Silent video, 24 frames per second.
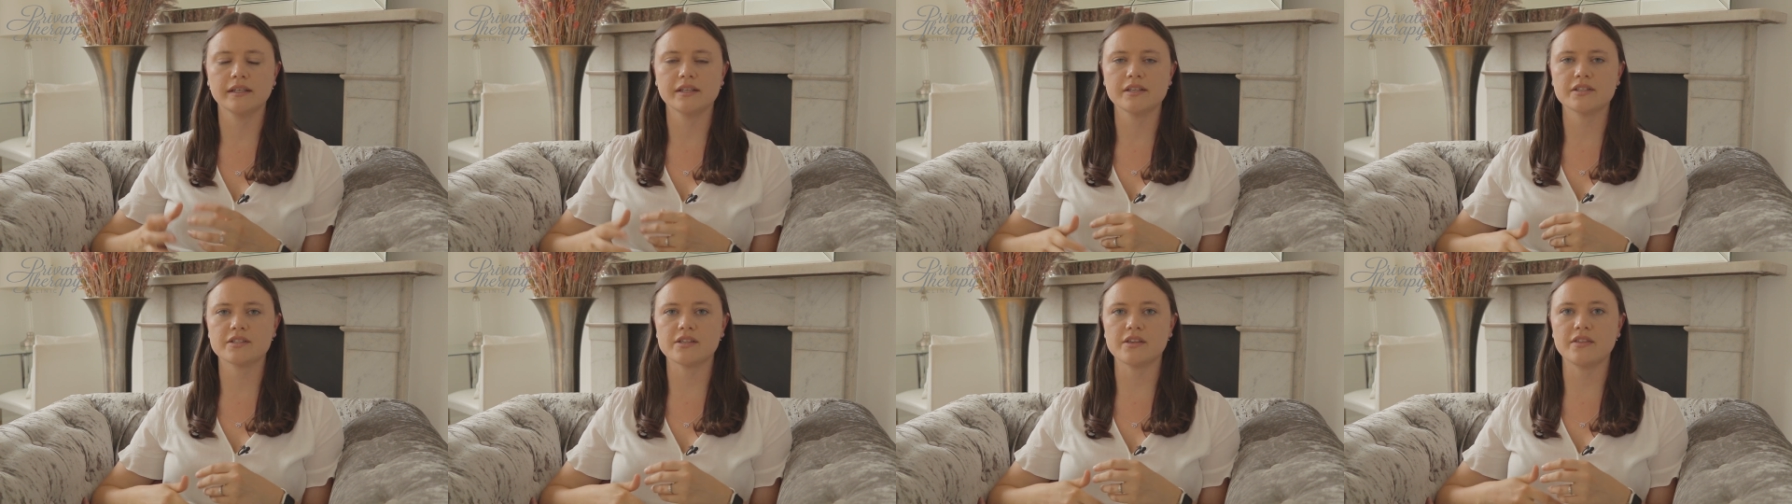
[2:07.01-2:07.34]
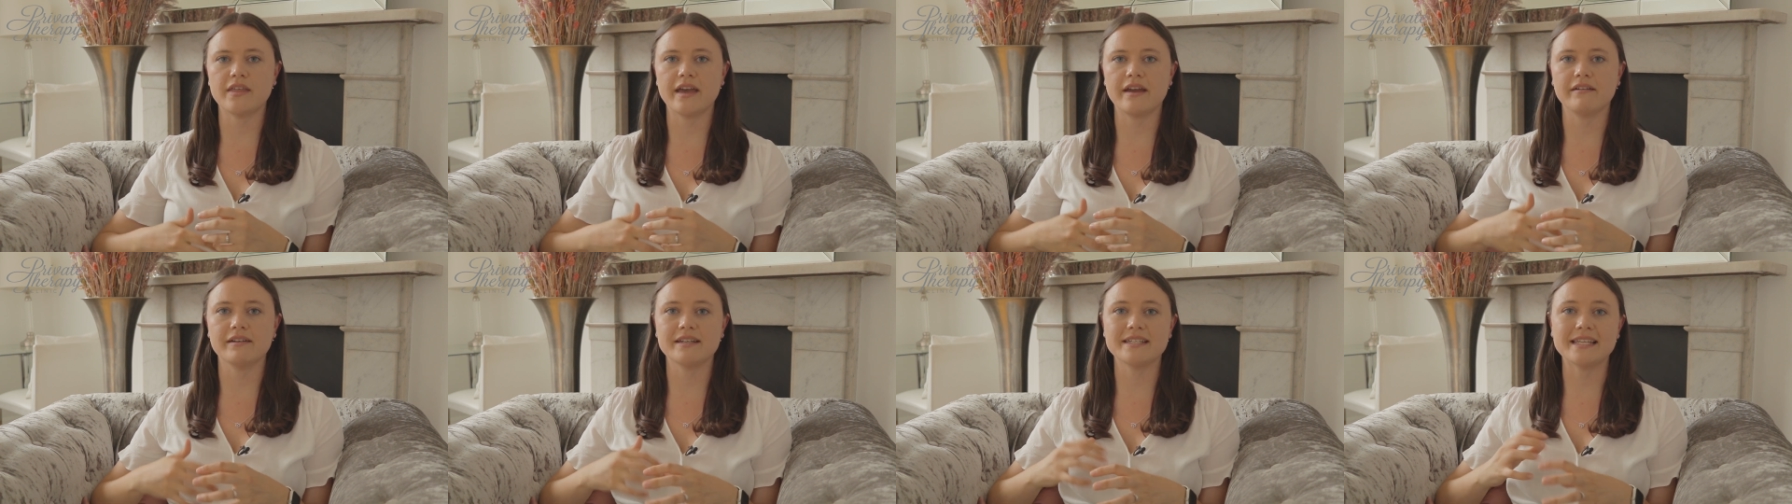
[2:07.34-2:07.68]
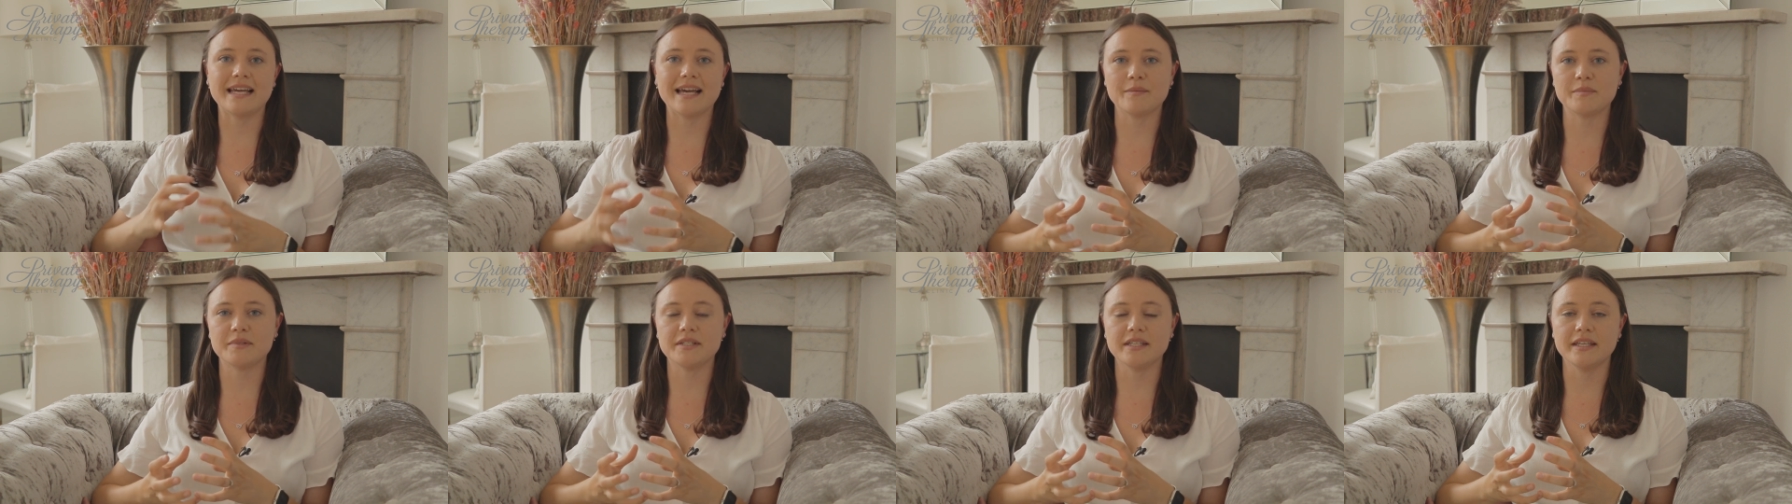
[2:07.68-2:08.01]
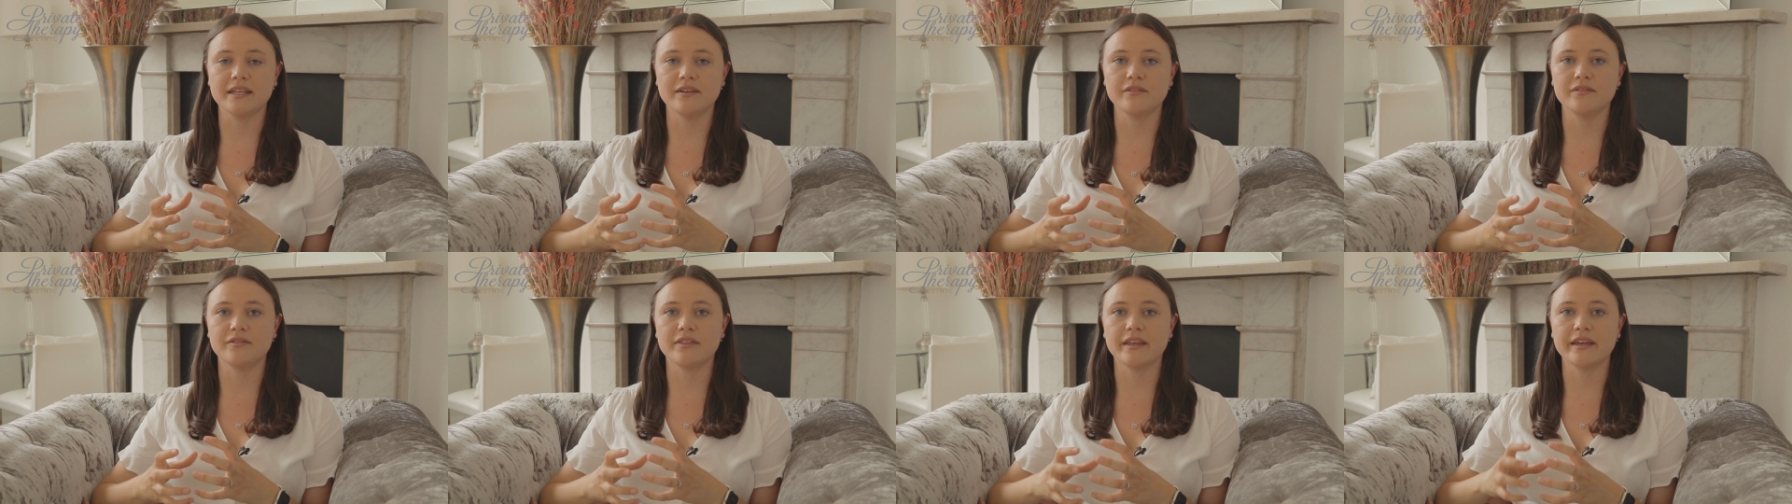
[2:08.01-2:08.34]
So they're
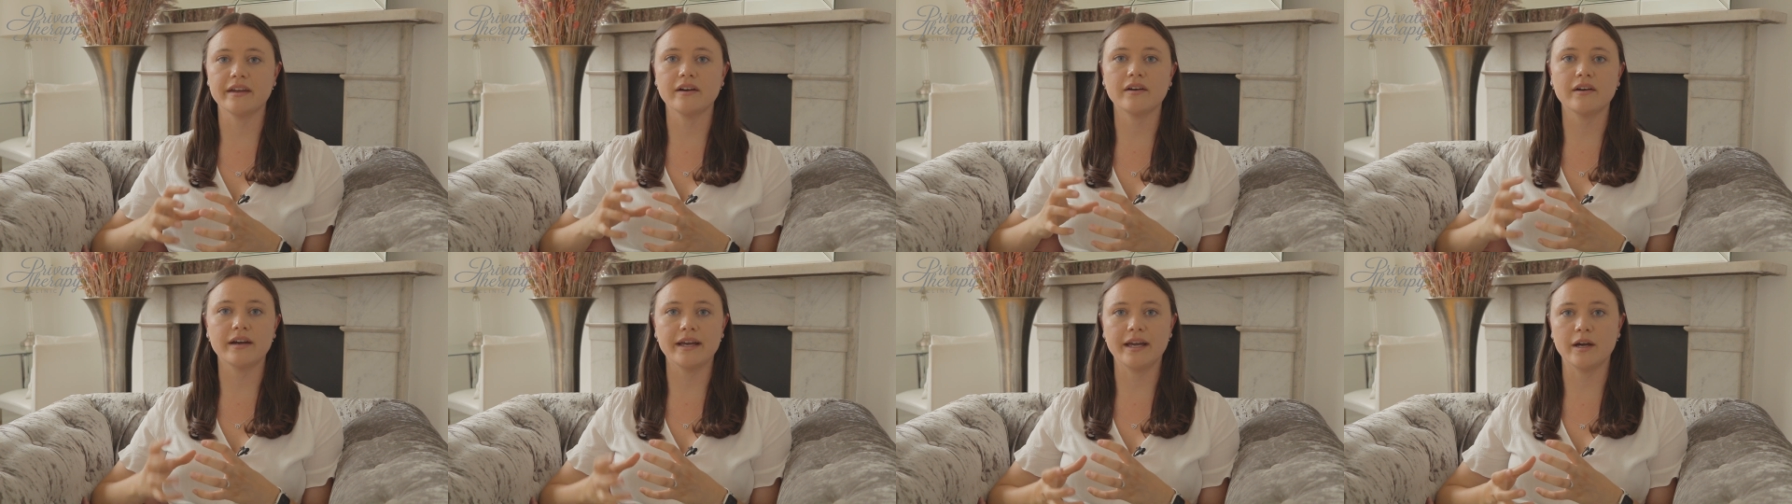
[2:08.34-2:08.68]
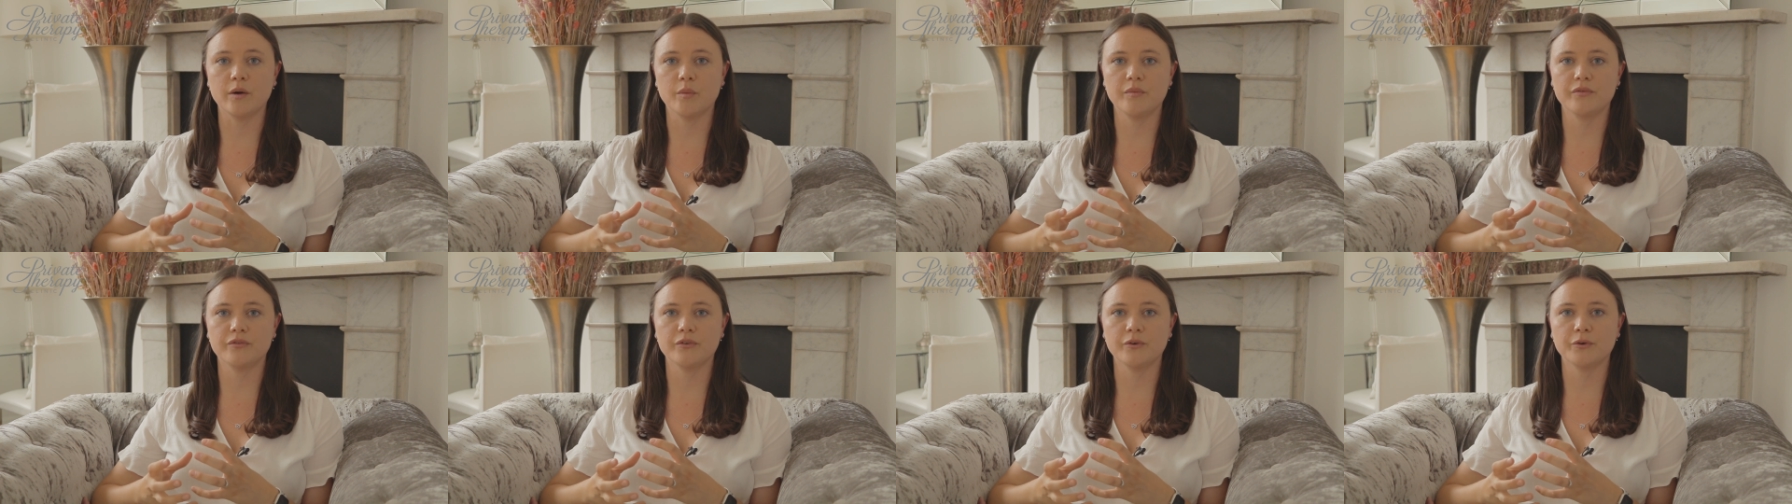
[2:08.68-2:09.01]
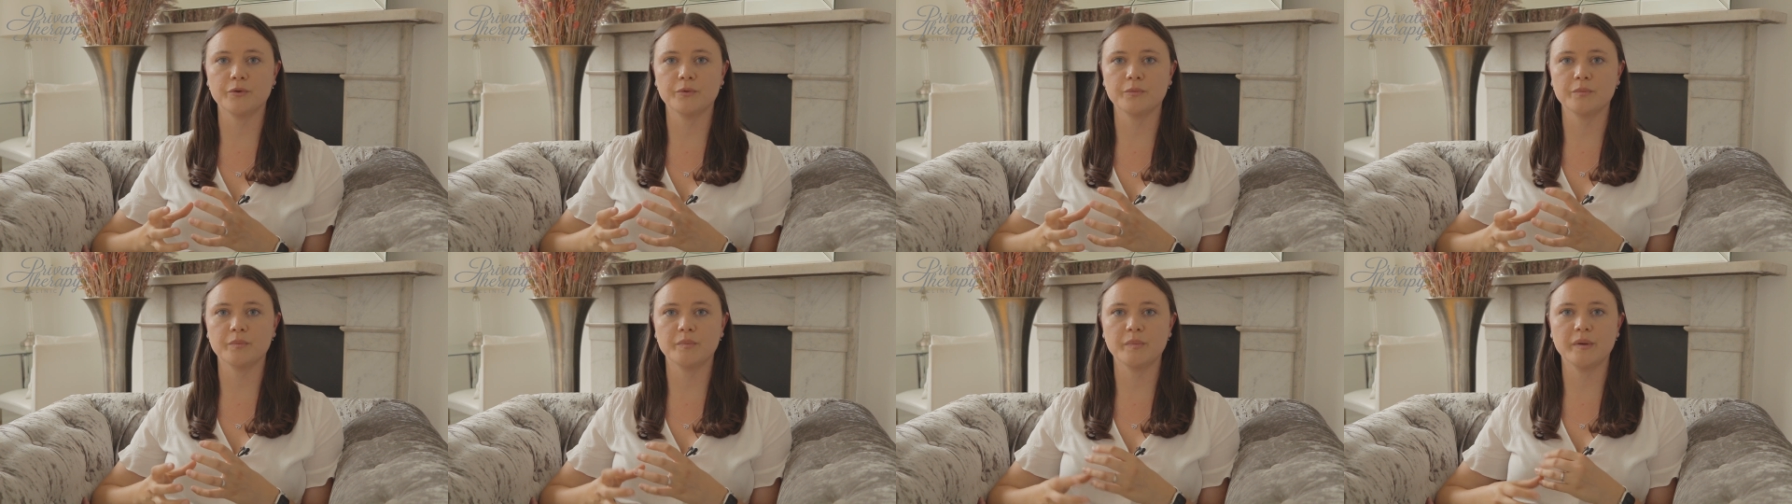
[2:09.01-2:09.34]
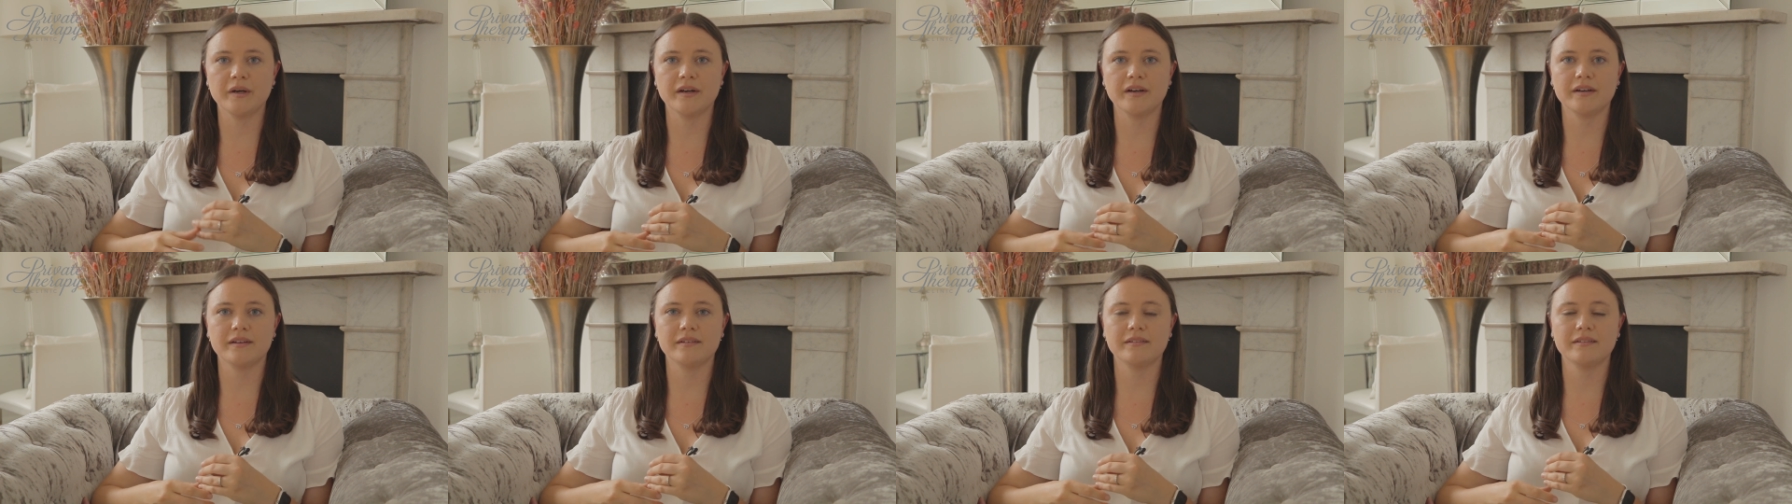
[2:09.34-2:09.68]
adaptive, they are helpful,
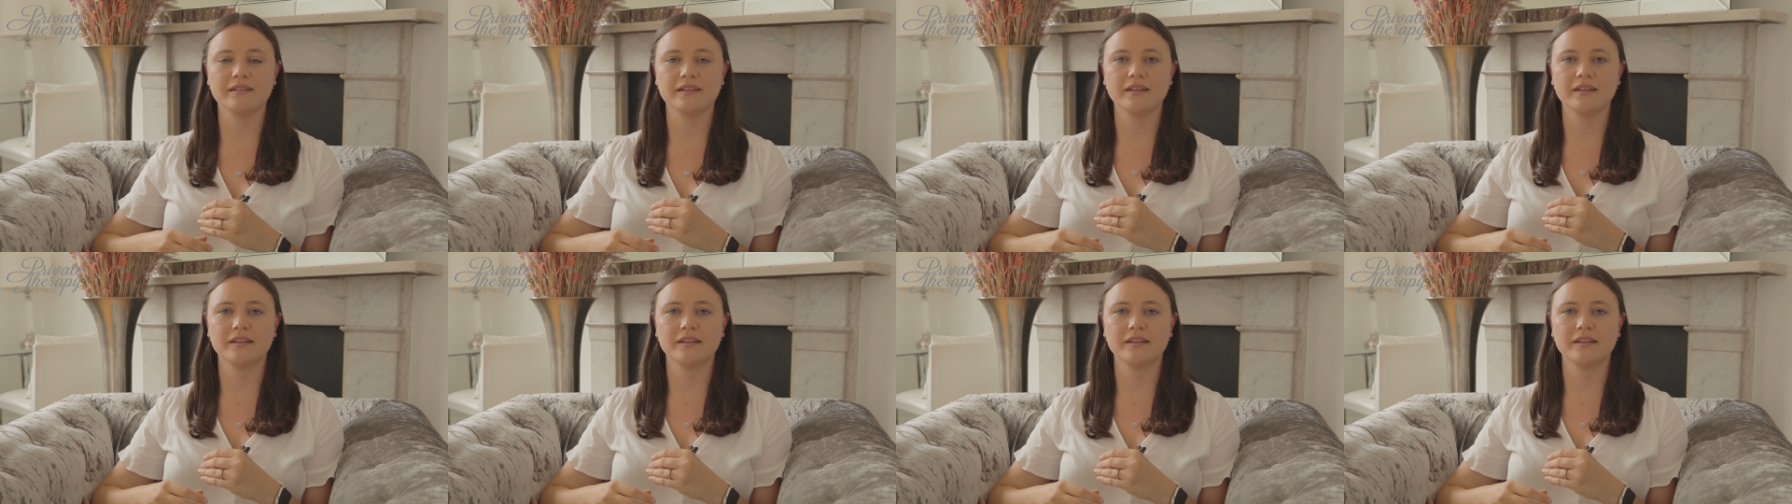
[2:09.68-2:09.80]
but